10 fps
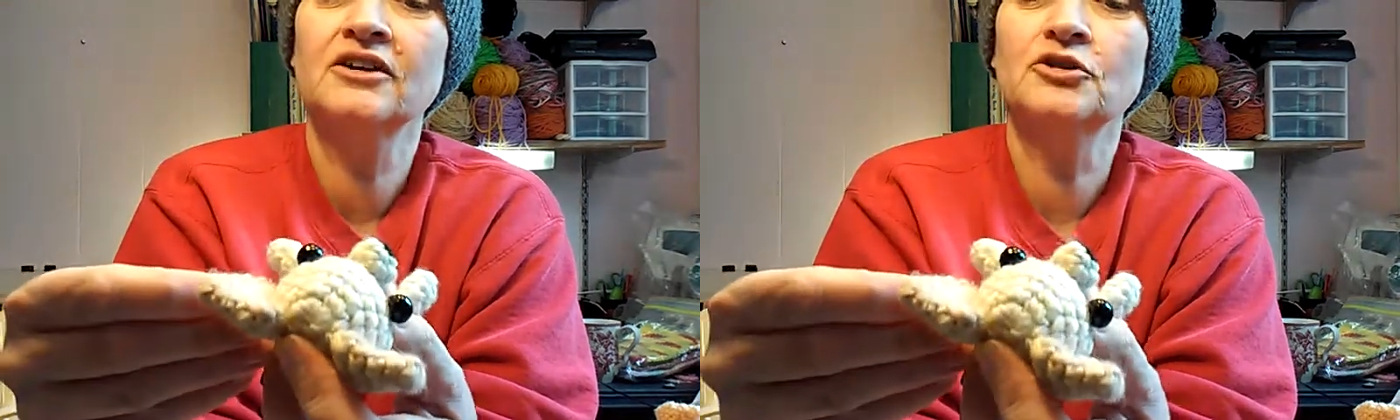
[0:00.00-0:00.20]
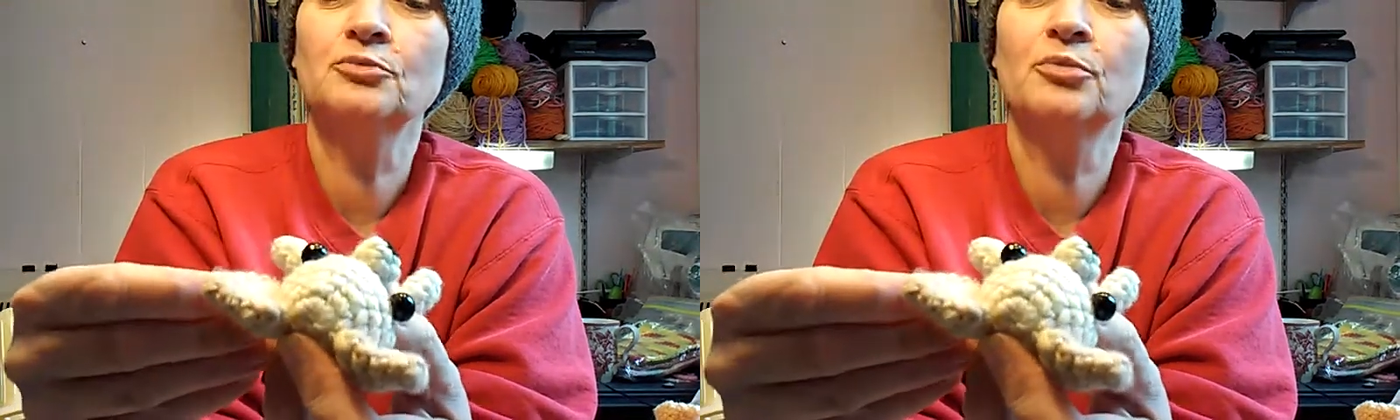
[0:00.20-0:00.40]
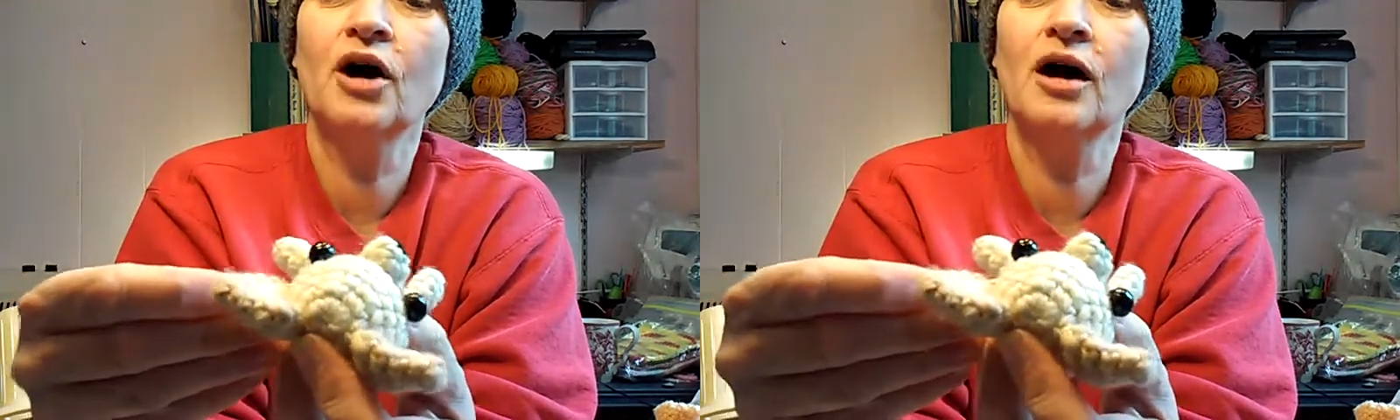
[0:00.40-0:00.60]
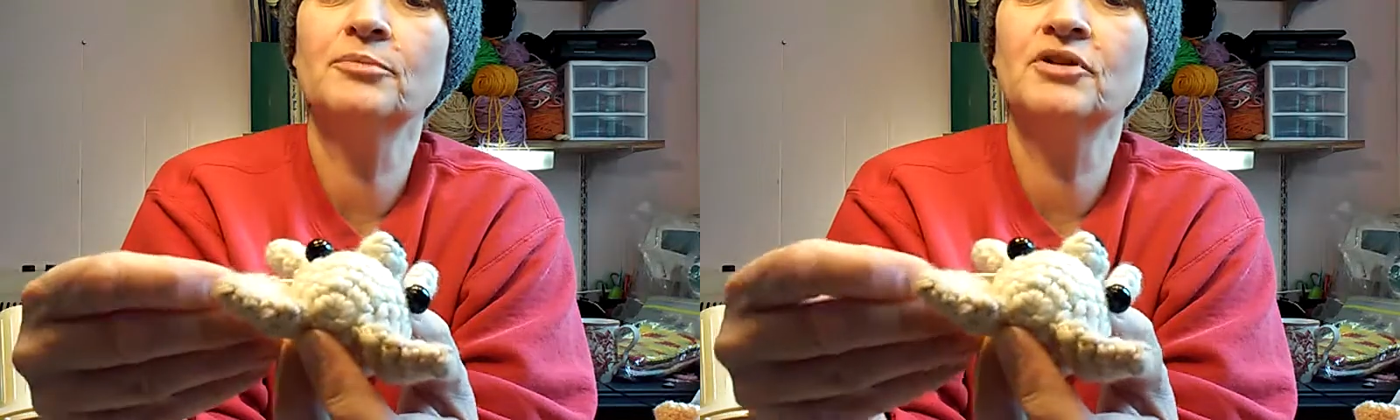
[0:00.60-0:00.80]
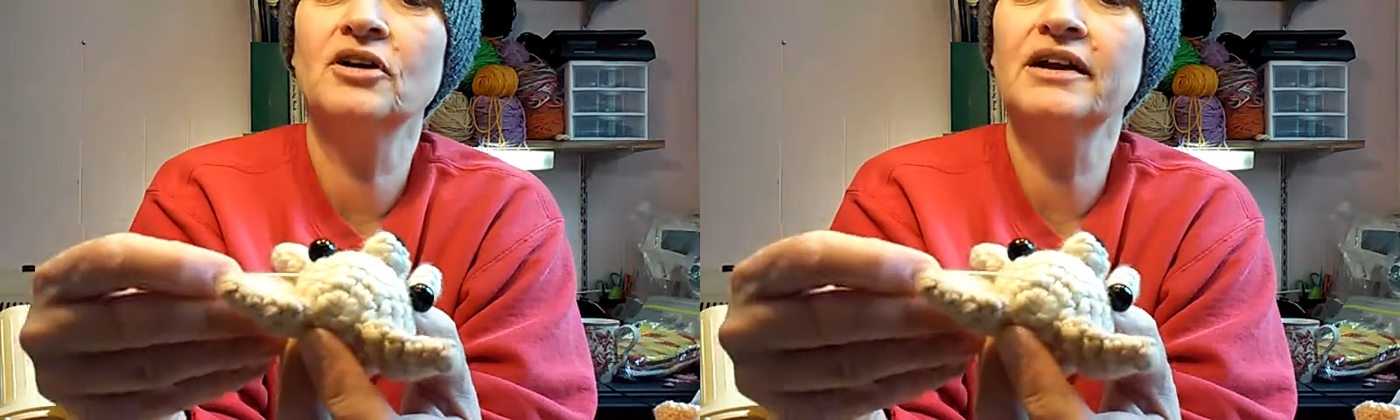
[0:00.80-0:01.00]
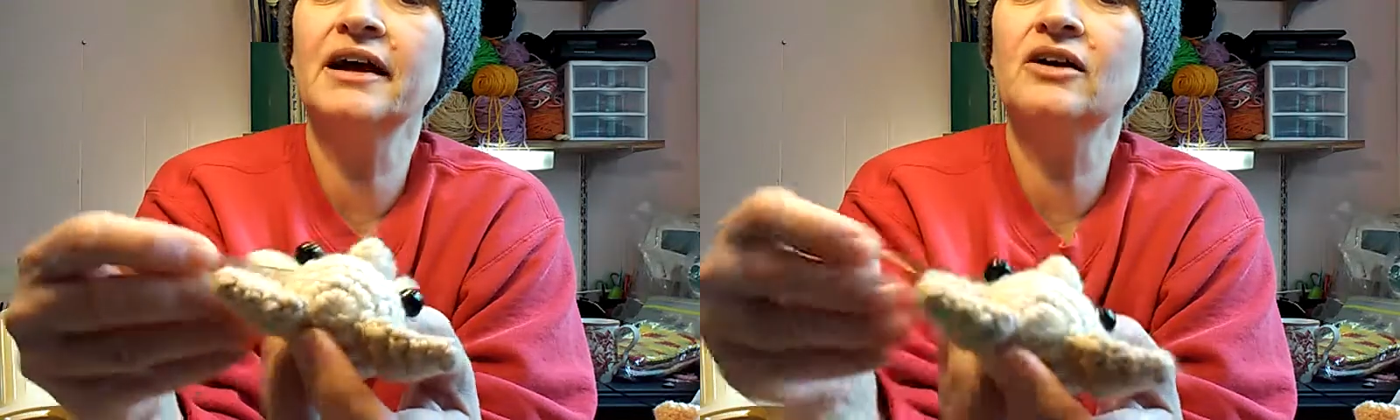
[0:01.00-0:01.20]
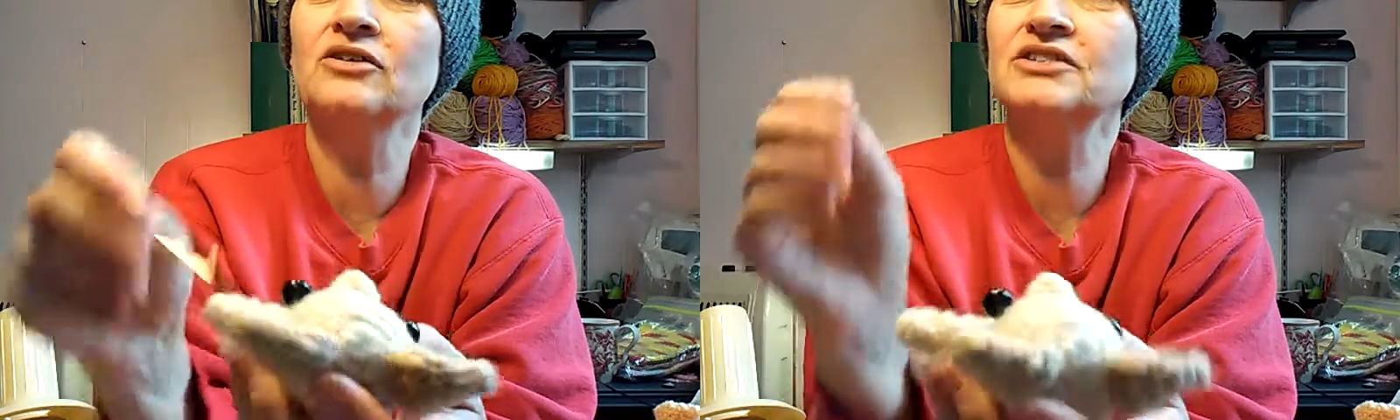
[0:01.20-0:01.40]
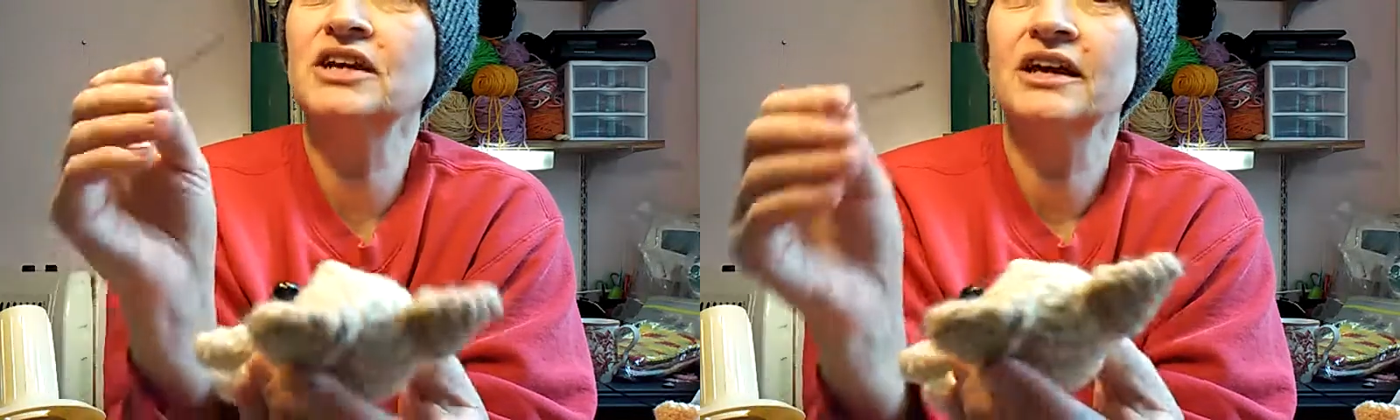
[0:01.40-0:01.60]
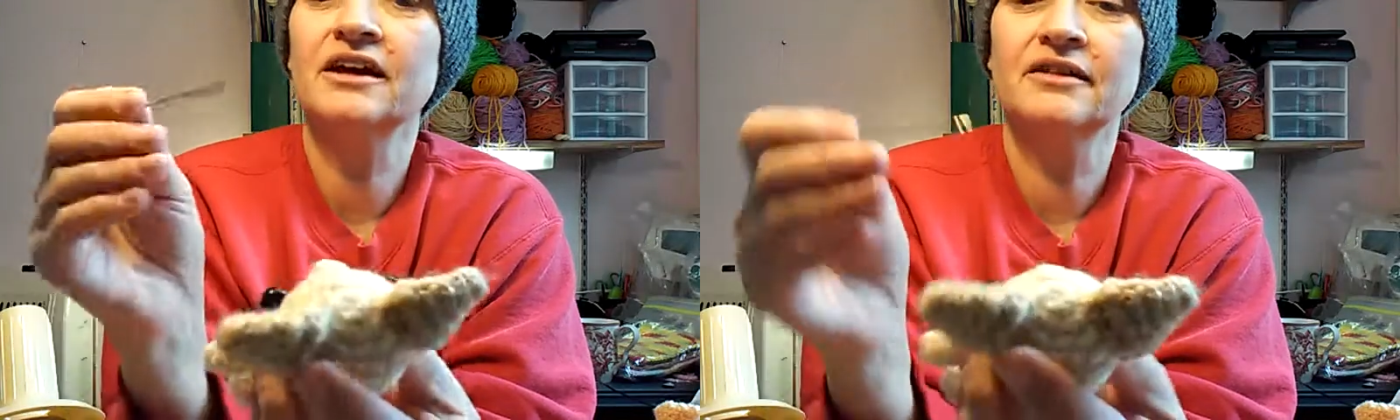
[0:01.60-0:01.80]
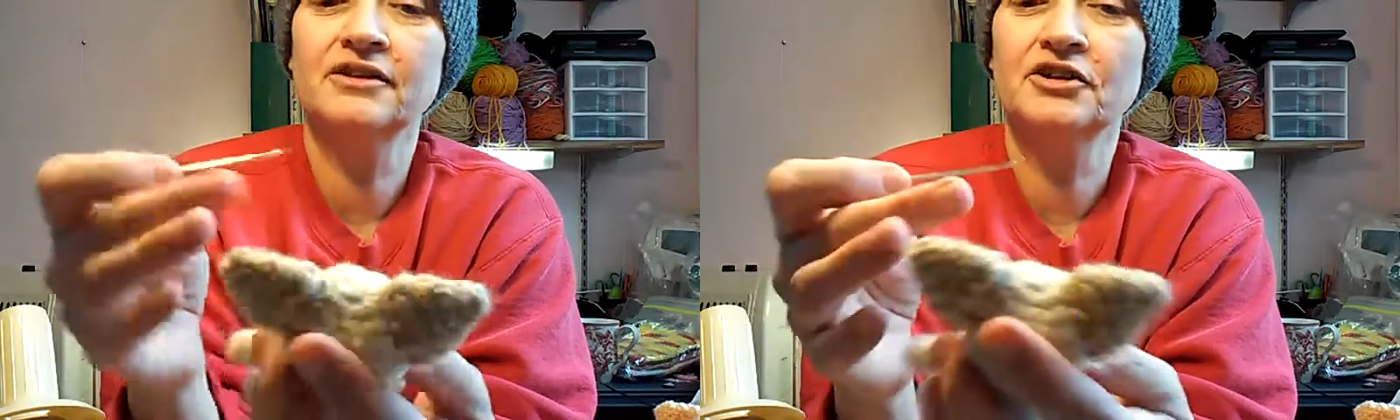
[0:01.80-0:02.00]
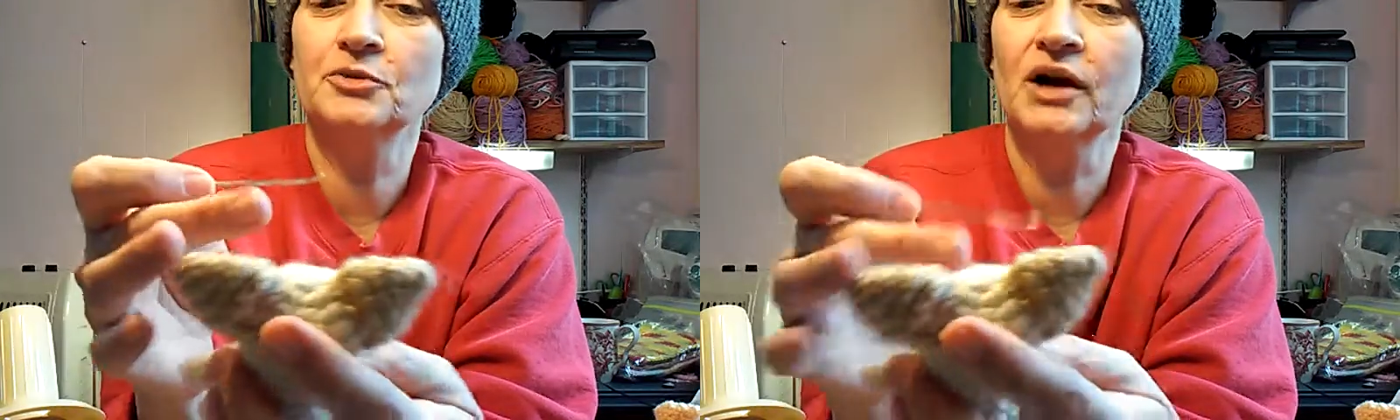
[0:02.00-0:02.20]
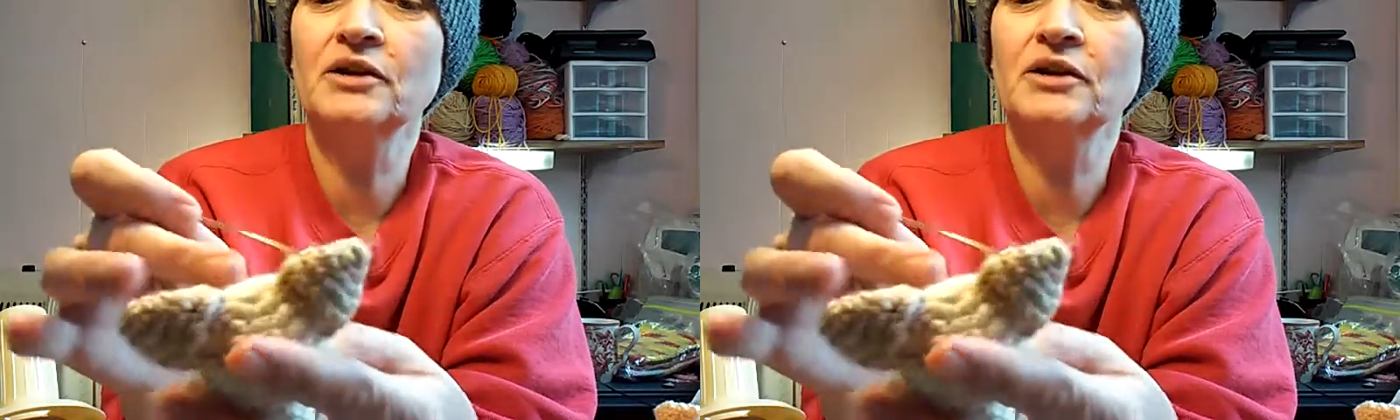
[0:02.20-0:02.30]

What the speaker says: you pop it on out, and there you are.